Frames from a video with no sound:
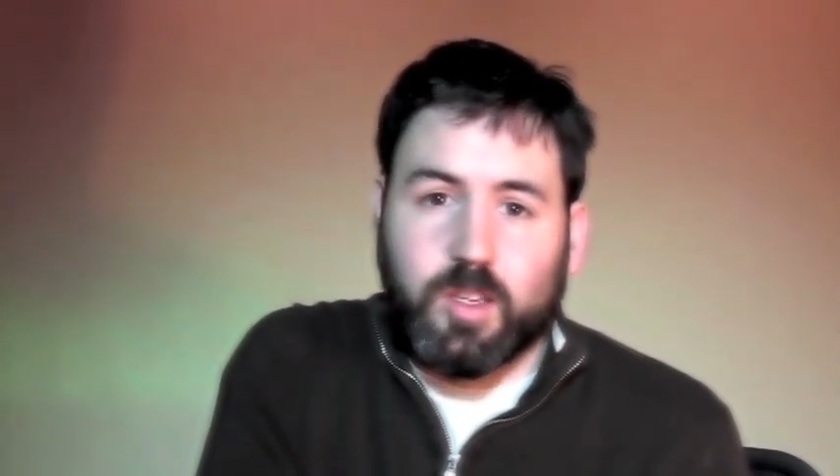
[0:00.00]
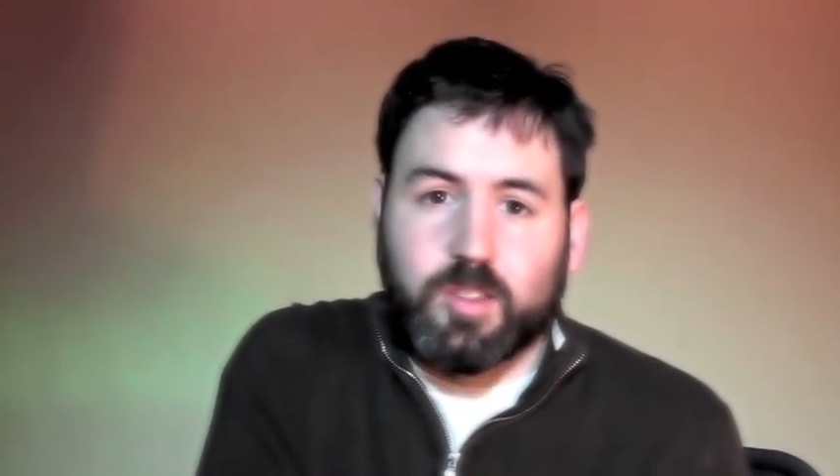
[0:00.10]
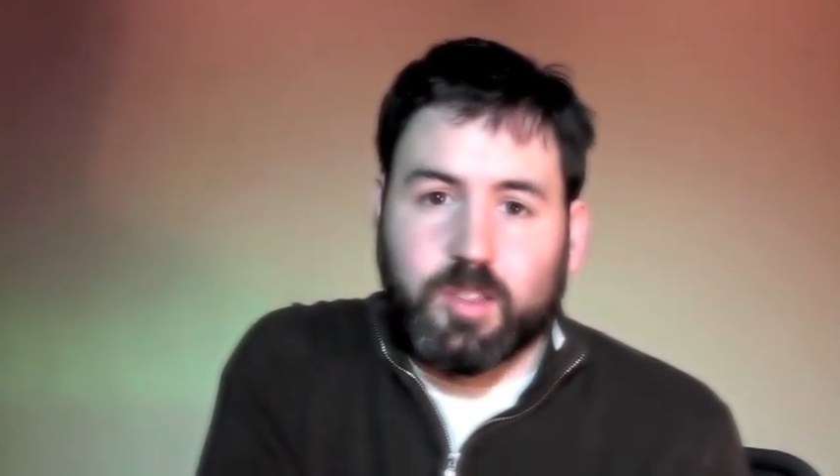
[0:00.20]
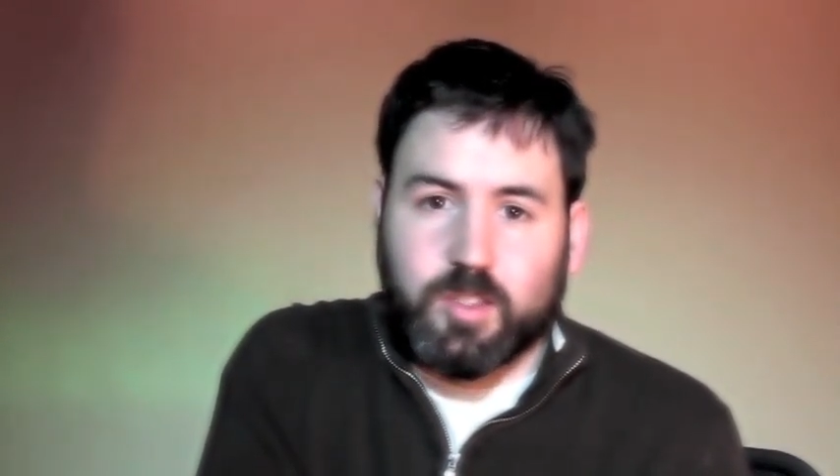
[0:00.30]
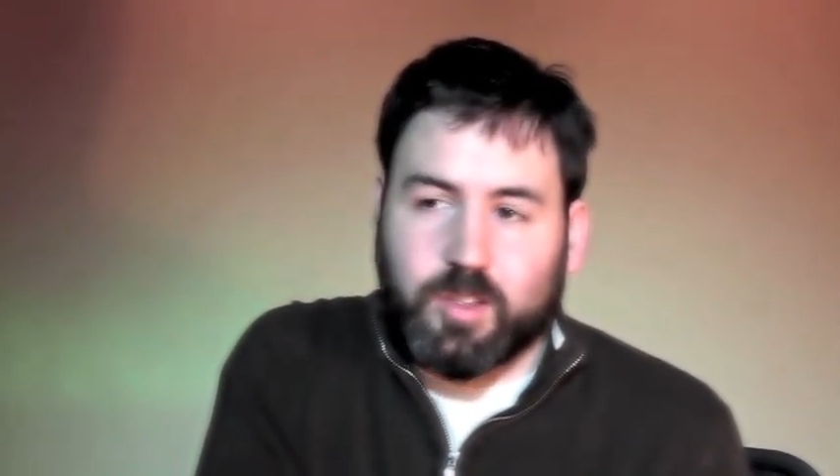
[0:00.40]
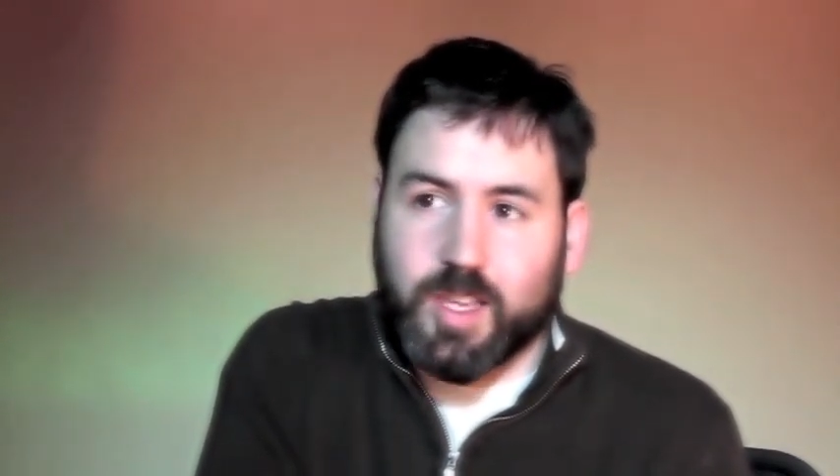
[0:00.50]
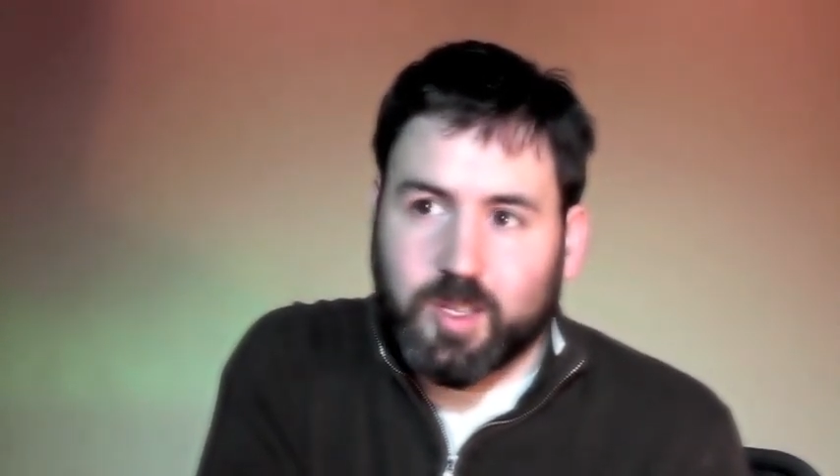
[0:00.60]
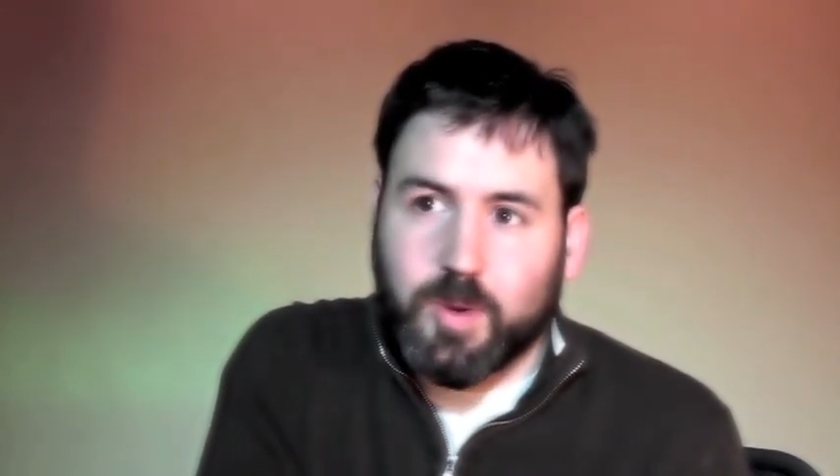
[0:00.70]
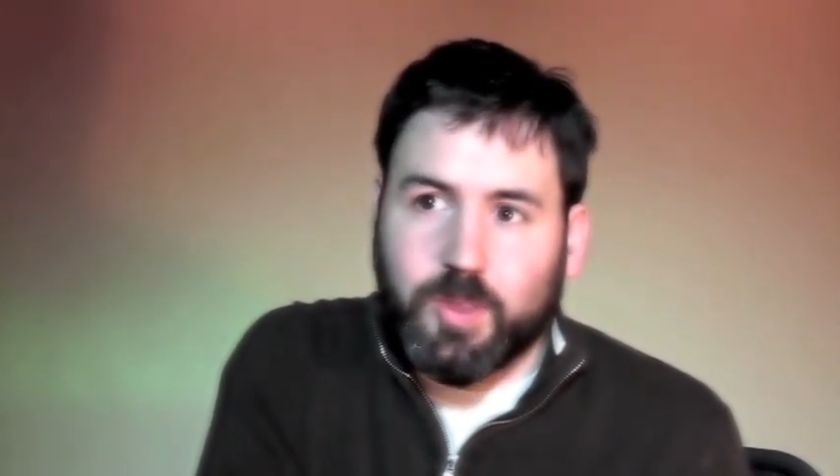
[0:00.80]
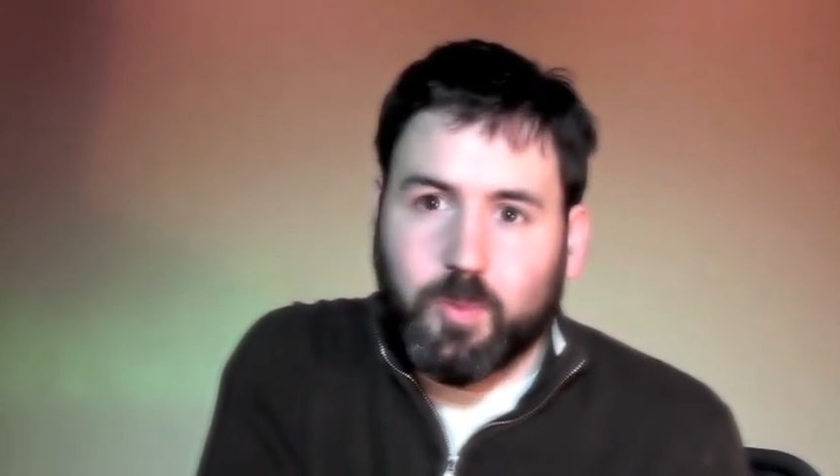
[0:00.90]
It's, it's
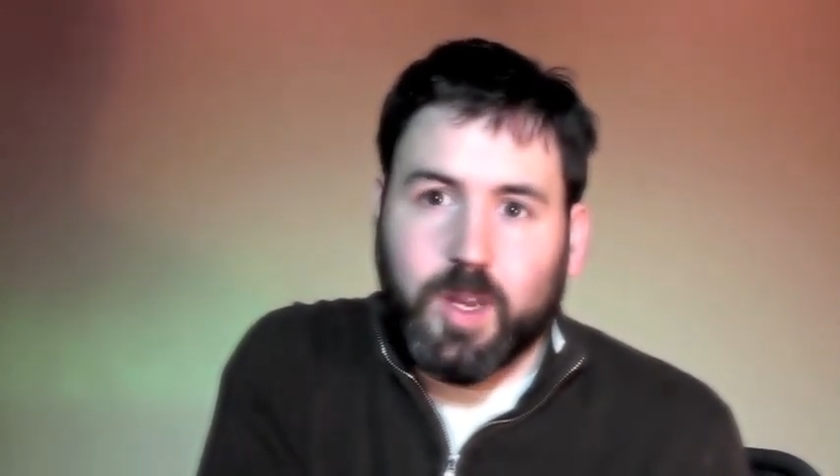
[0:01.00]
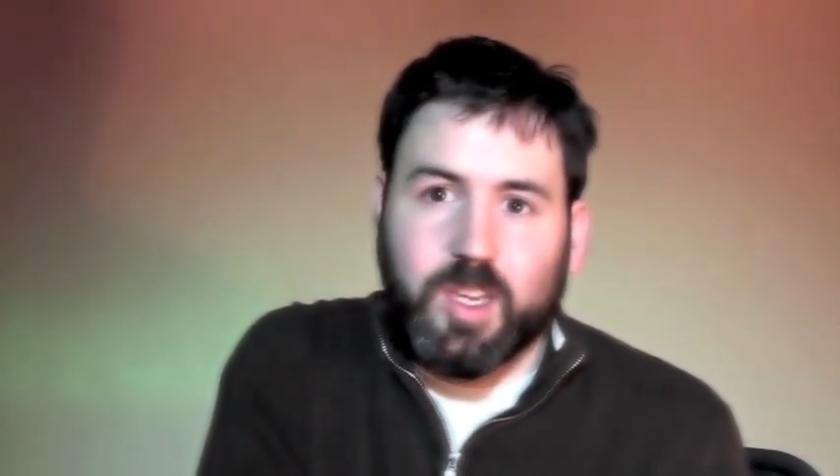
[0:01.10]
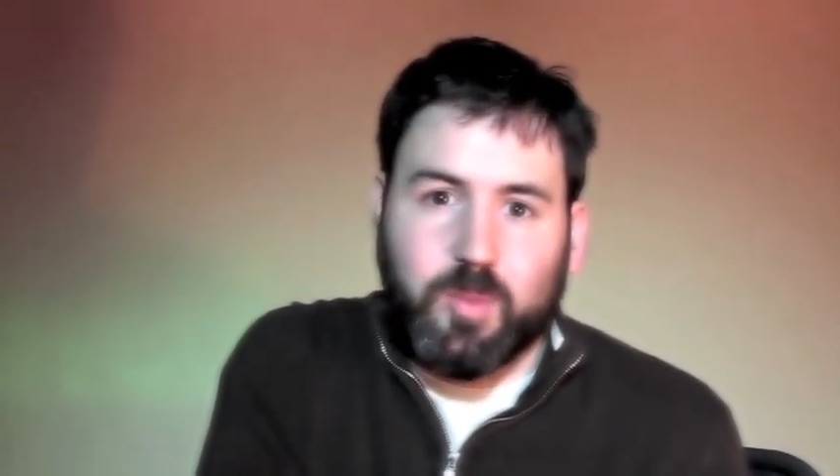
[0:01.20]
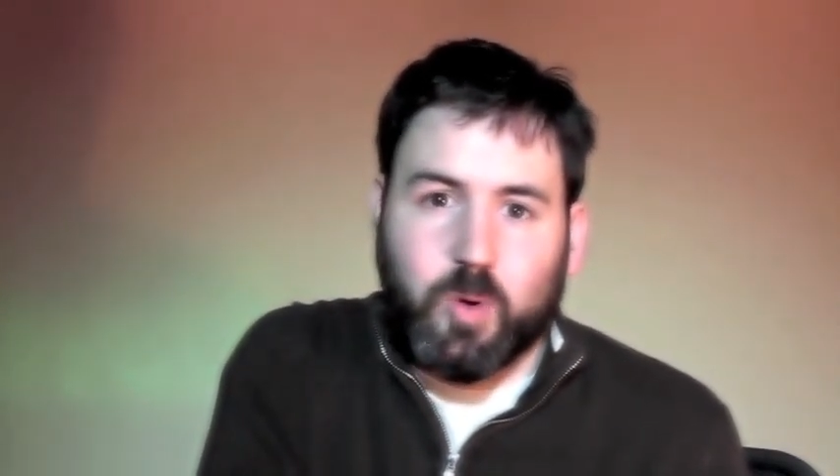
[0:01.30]
less about the winning and